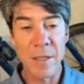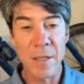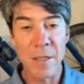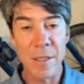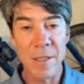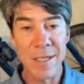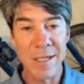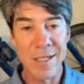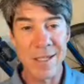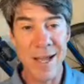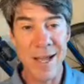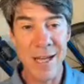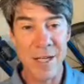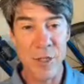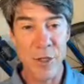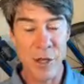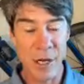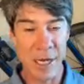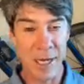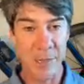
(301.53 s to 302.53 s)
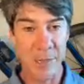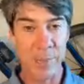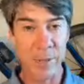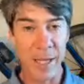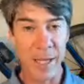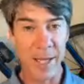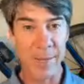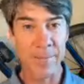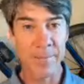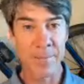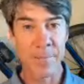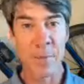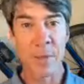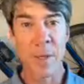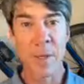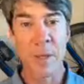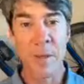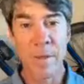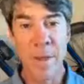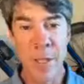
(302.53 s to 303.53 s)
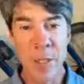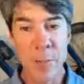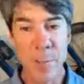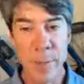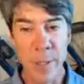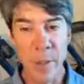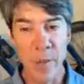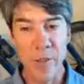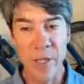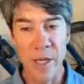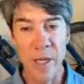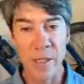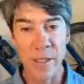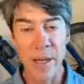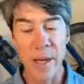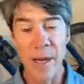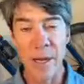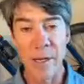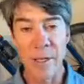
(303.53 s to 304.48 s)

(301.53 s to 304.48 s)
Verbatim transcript: designed training plan that's built on our